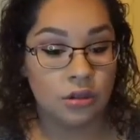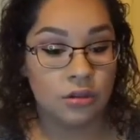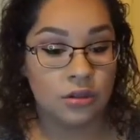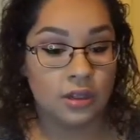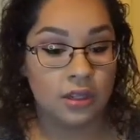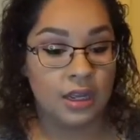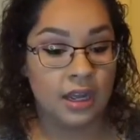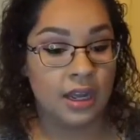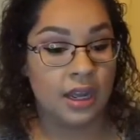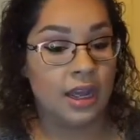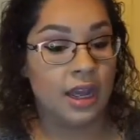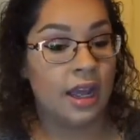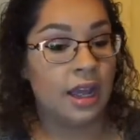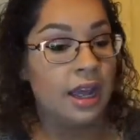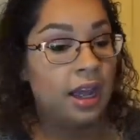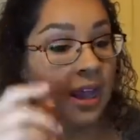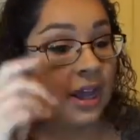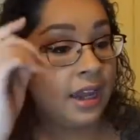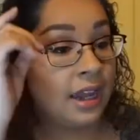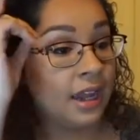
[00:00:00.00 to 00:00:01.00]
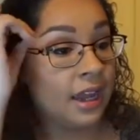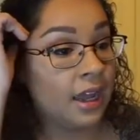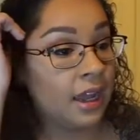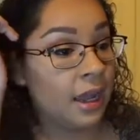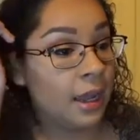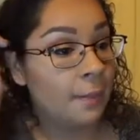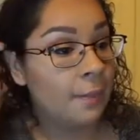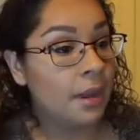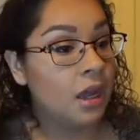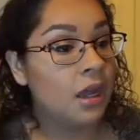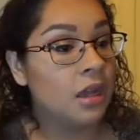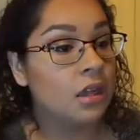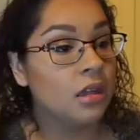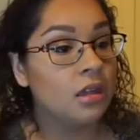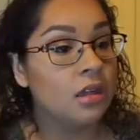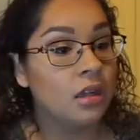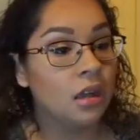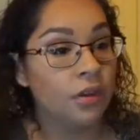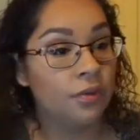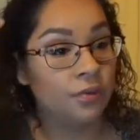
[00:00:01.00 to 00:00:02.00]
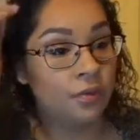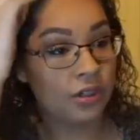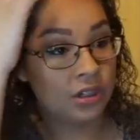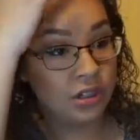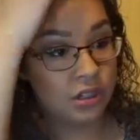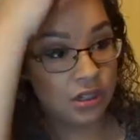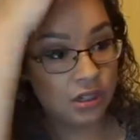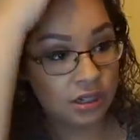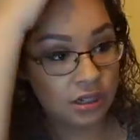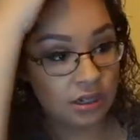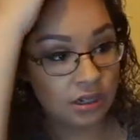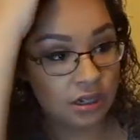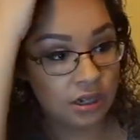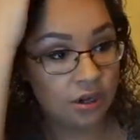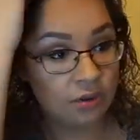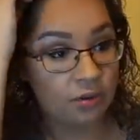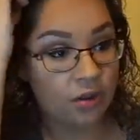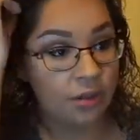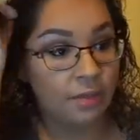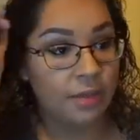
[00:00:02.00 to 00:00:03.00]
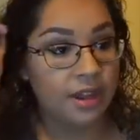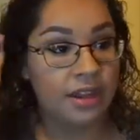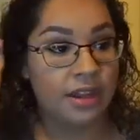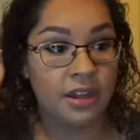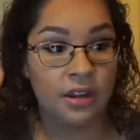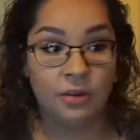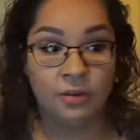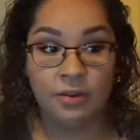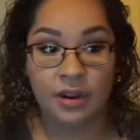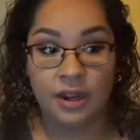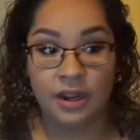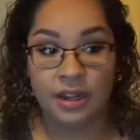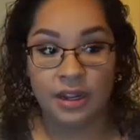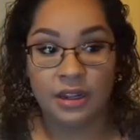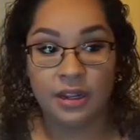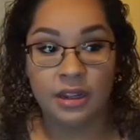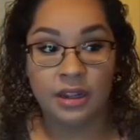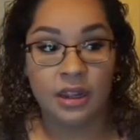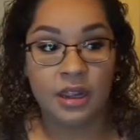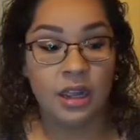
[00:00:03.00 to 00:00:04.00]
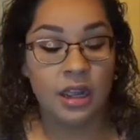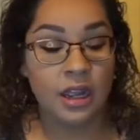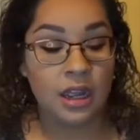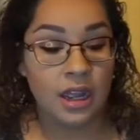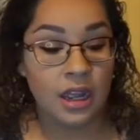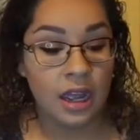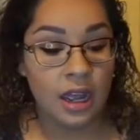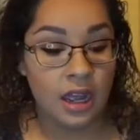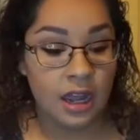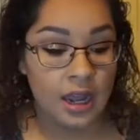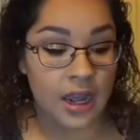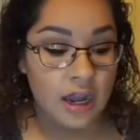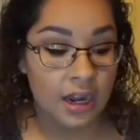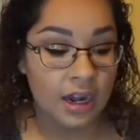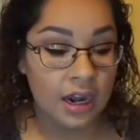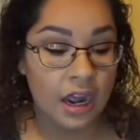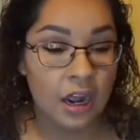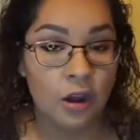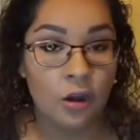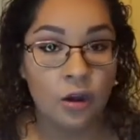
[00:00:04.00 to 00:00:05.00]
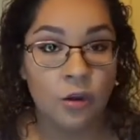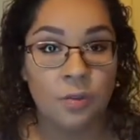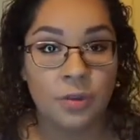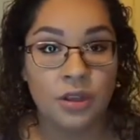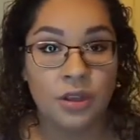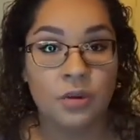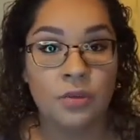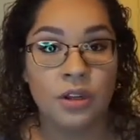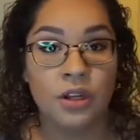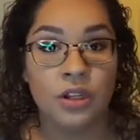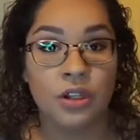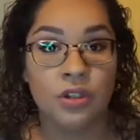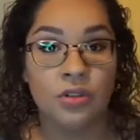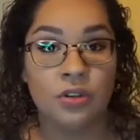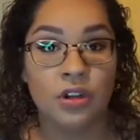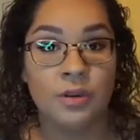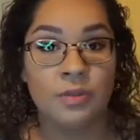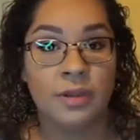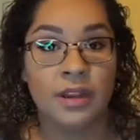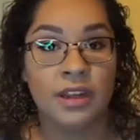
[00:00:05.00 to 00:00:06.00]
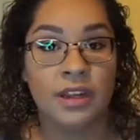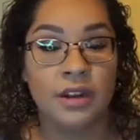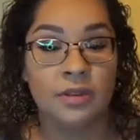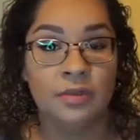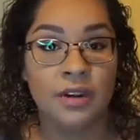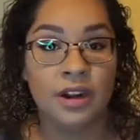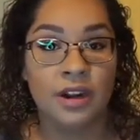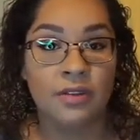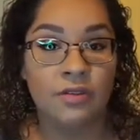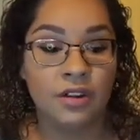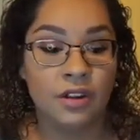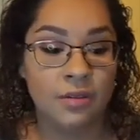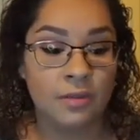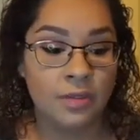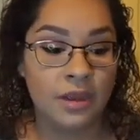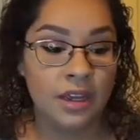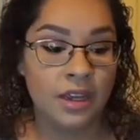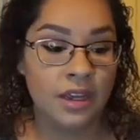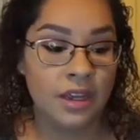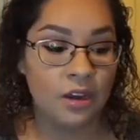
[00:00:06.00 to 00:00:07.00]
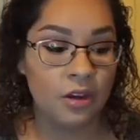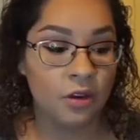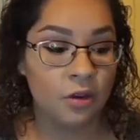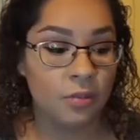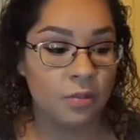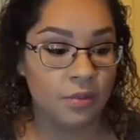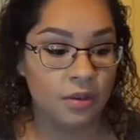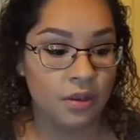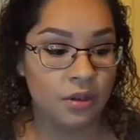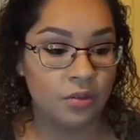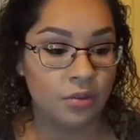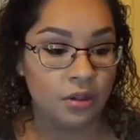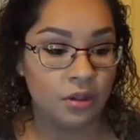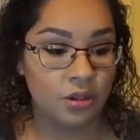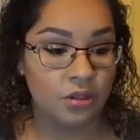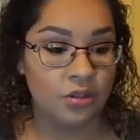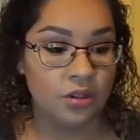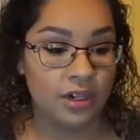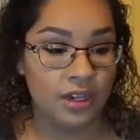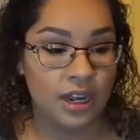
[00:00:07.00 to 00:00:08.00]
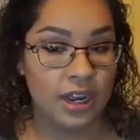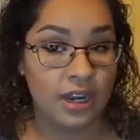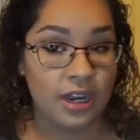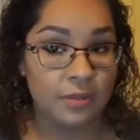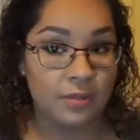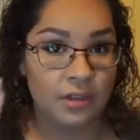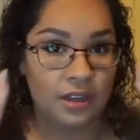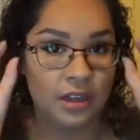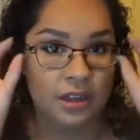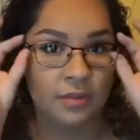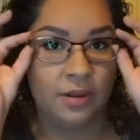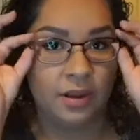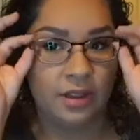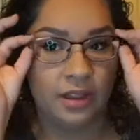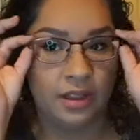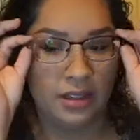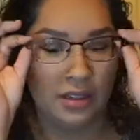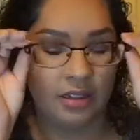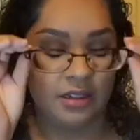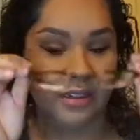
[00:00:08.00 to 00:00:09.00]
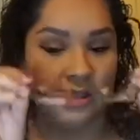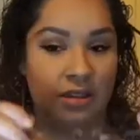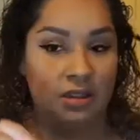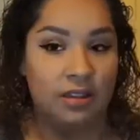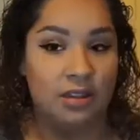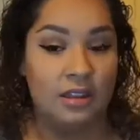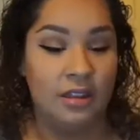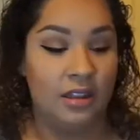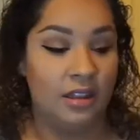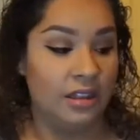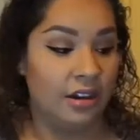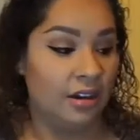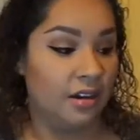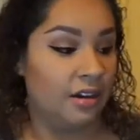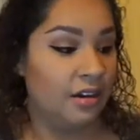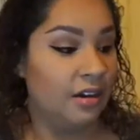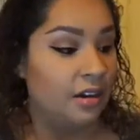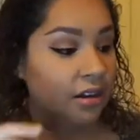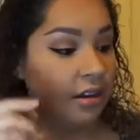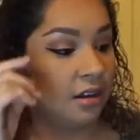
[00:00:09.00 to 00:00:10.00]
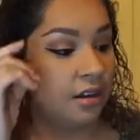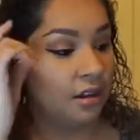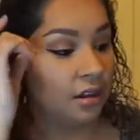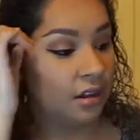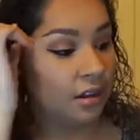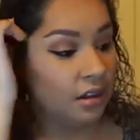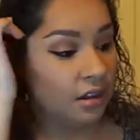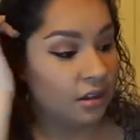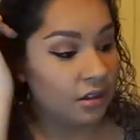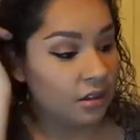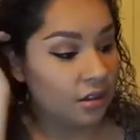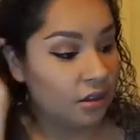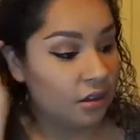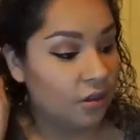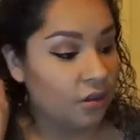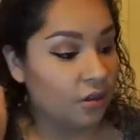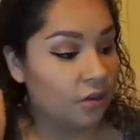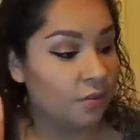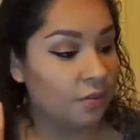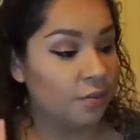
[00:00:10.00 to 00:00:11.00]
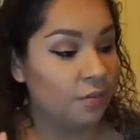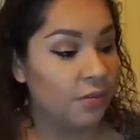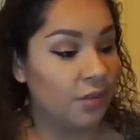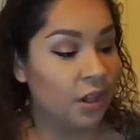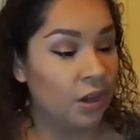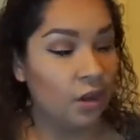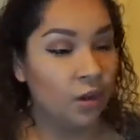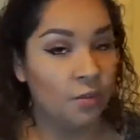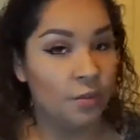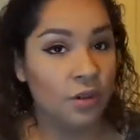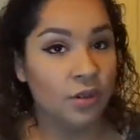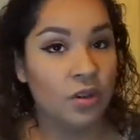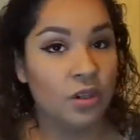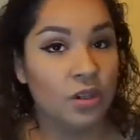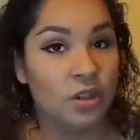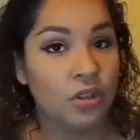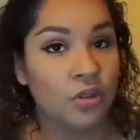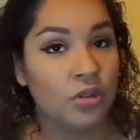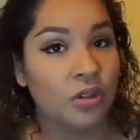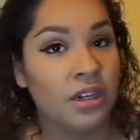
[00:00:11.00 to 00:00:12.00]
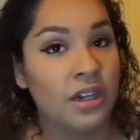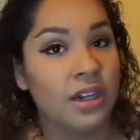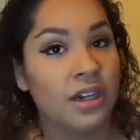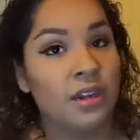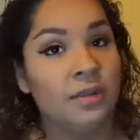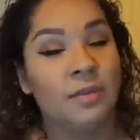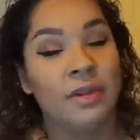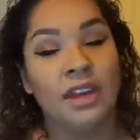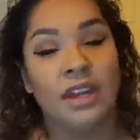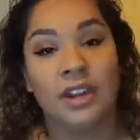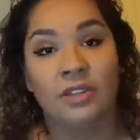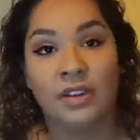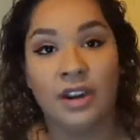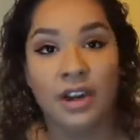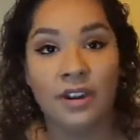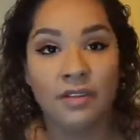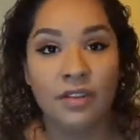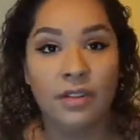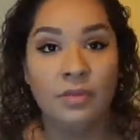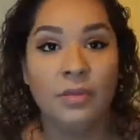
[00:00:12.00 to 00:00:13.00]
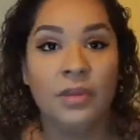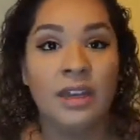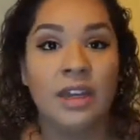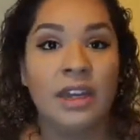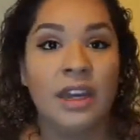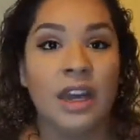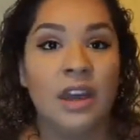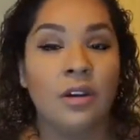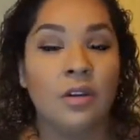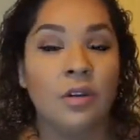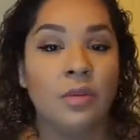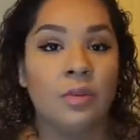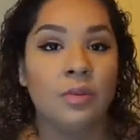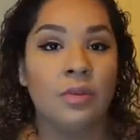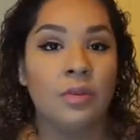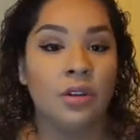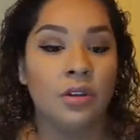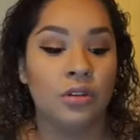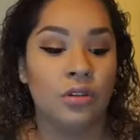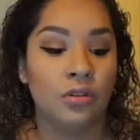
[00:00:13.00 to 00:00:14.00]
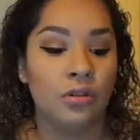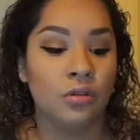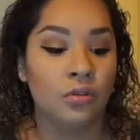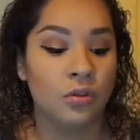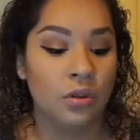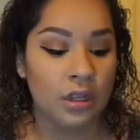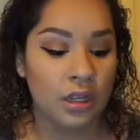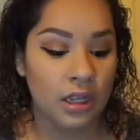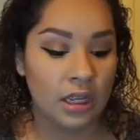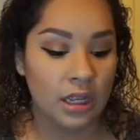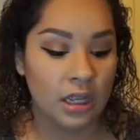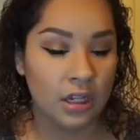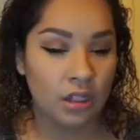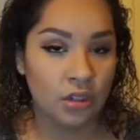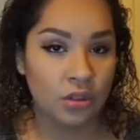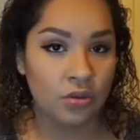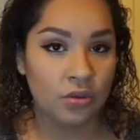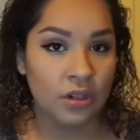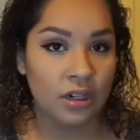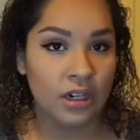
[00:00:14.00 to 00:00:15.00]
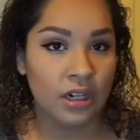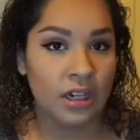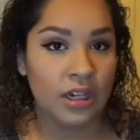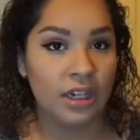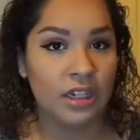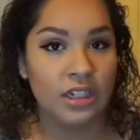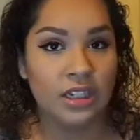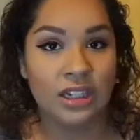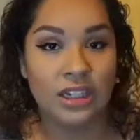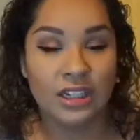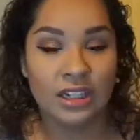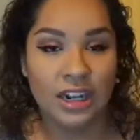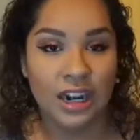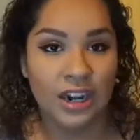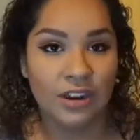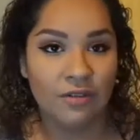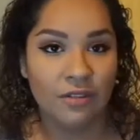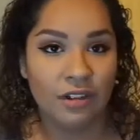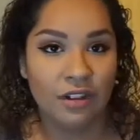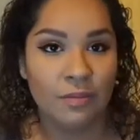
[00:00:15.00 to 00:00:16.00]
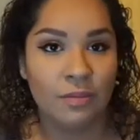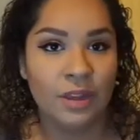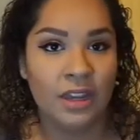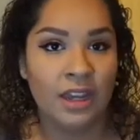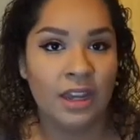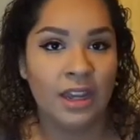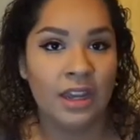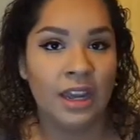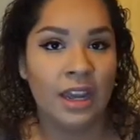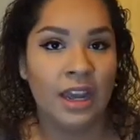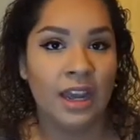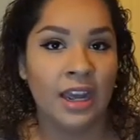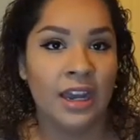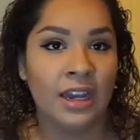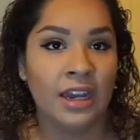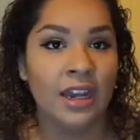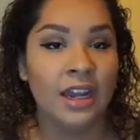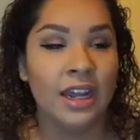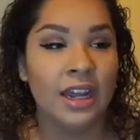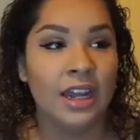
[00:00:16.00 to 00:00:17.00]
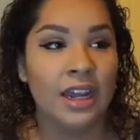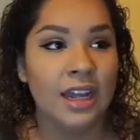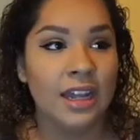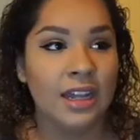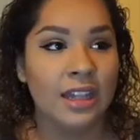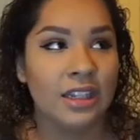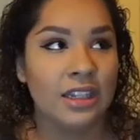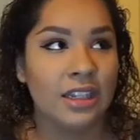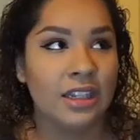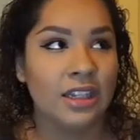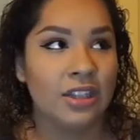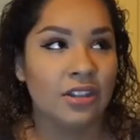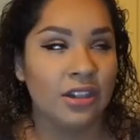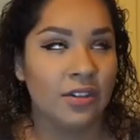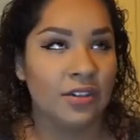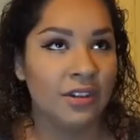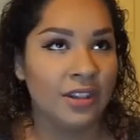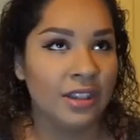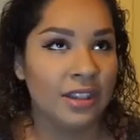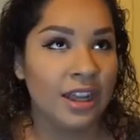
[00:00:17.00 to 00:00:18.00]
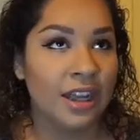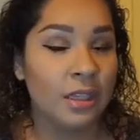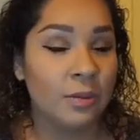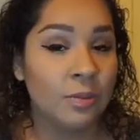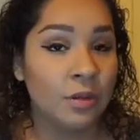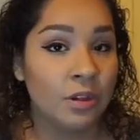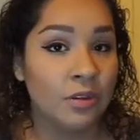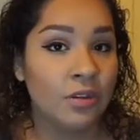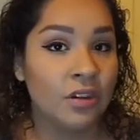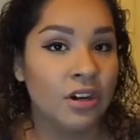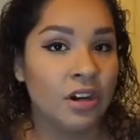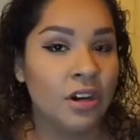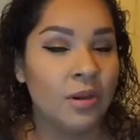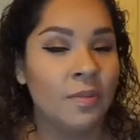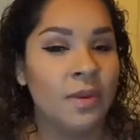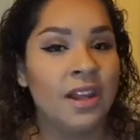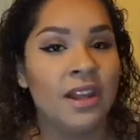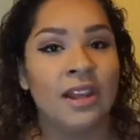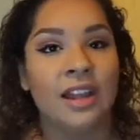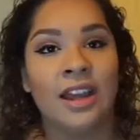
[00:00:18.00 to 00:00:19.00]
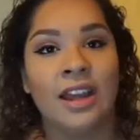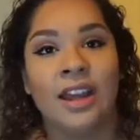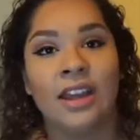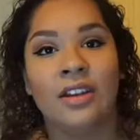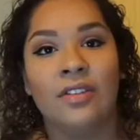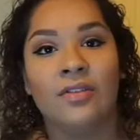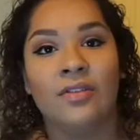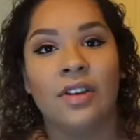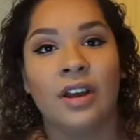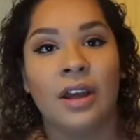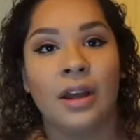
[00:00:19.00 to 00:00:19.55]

yeah, I am officially done with my get ready, and I hope you enjoyed my get ready with me. I hope you enjoyed, let me take glasses because the glare. So I hope you enjoyed my get ready with me. I hope you enjoyed chit-chatting with me and listening to everything that has been going on in my life.